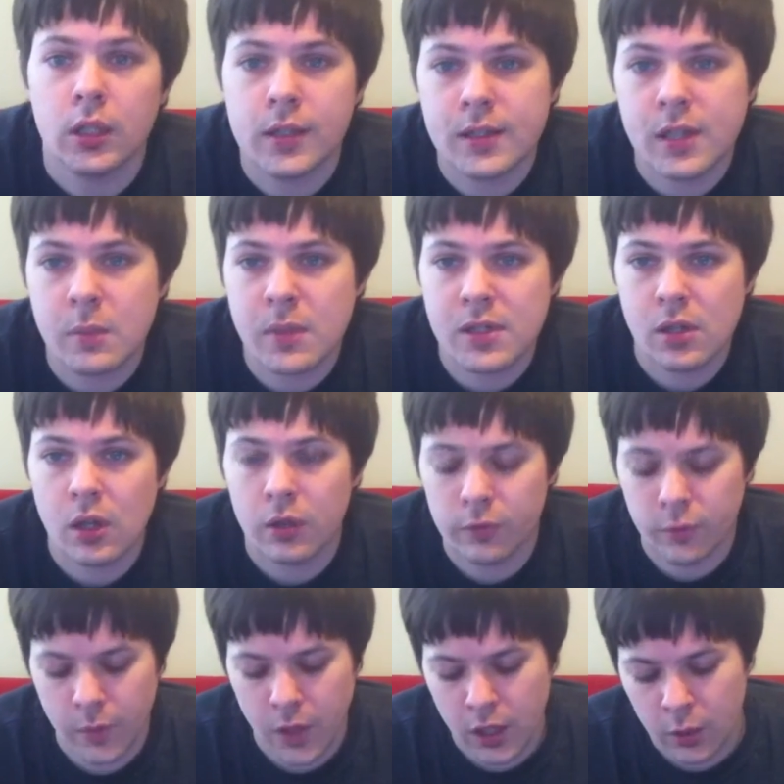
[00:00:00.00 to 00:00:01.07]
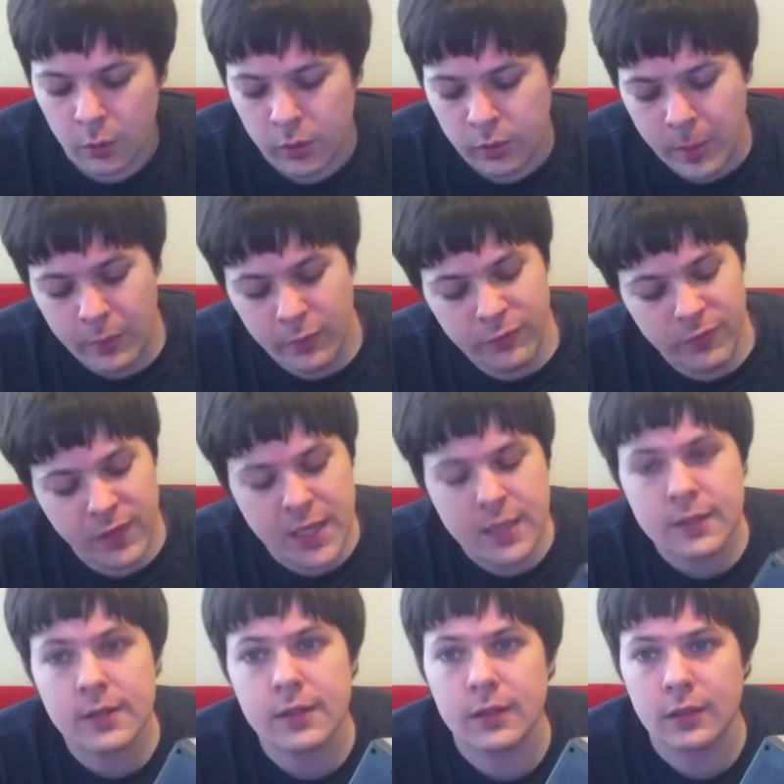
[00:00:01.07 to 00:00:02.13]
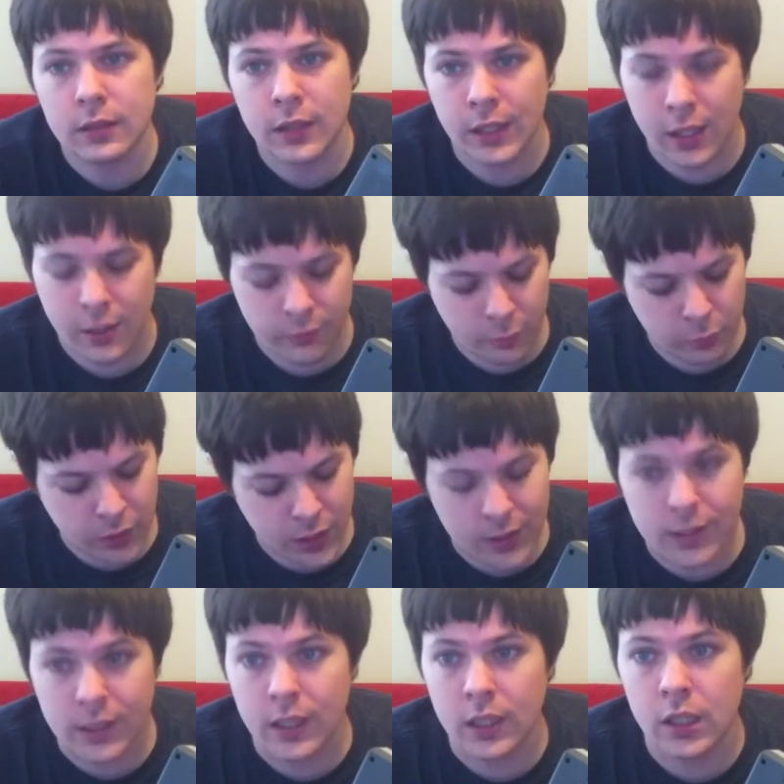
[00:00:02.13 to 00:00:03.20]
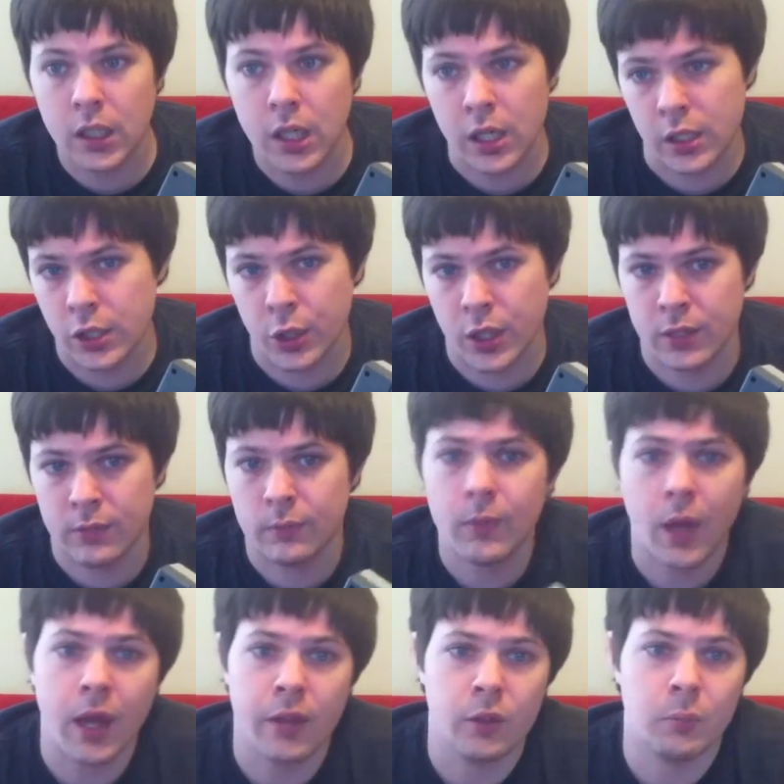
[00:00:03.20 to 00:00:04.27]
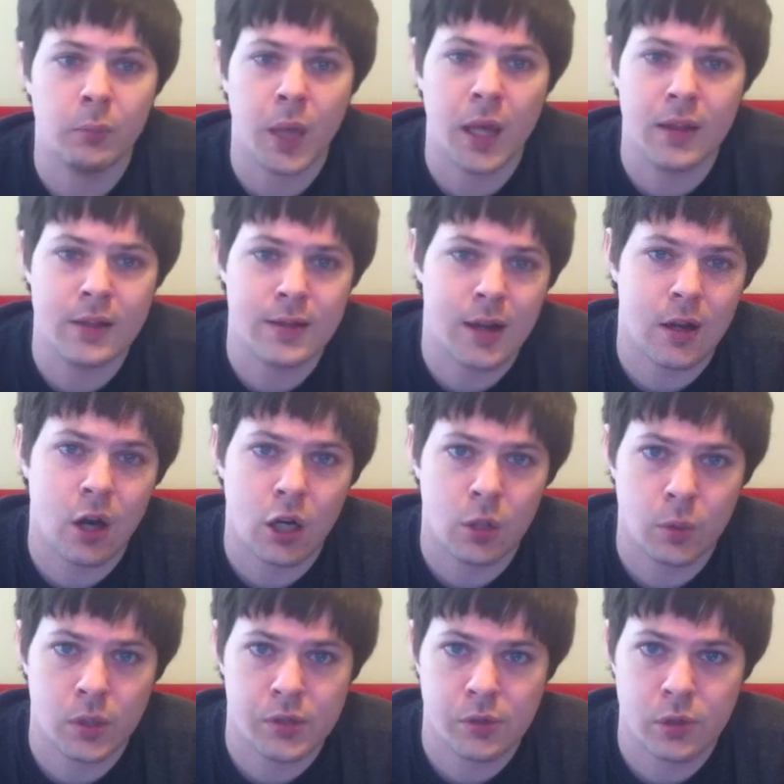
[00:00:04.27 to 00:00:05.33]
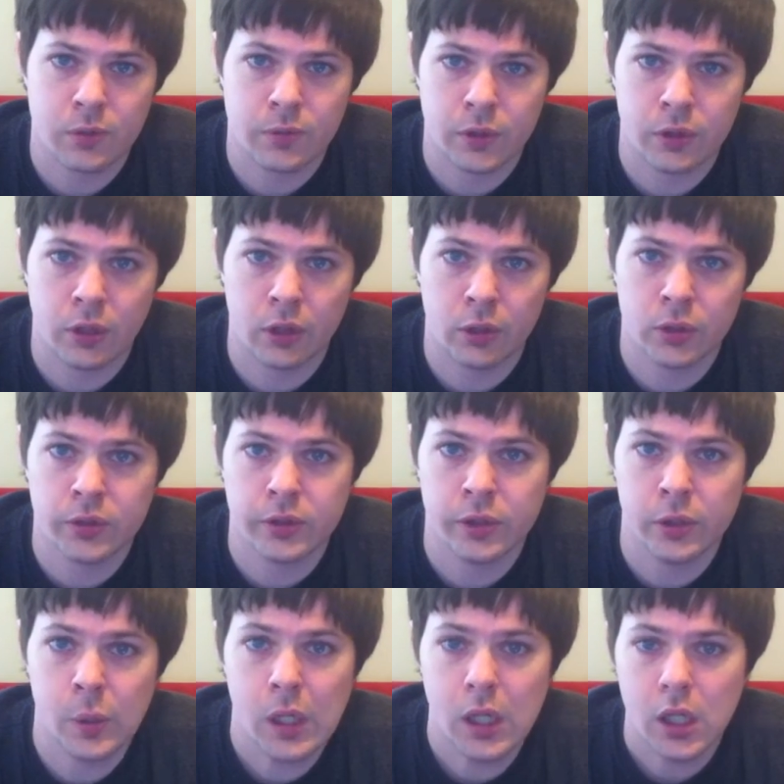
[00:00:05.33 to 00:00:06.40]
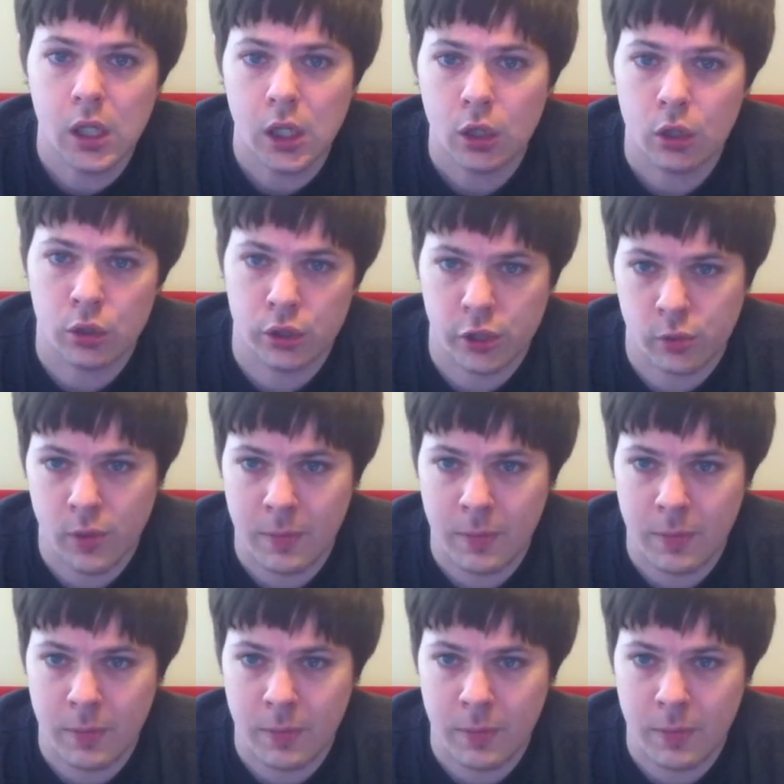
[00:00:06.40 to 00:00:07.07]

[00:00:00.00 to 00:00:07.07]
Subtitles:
This can be solved with rubber feet, like I've applied here. You can either buy these at a hardware store for $1 or $2, or just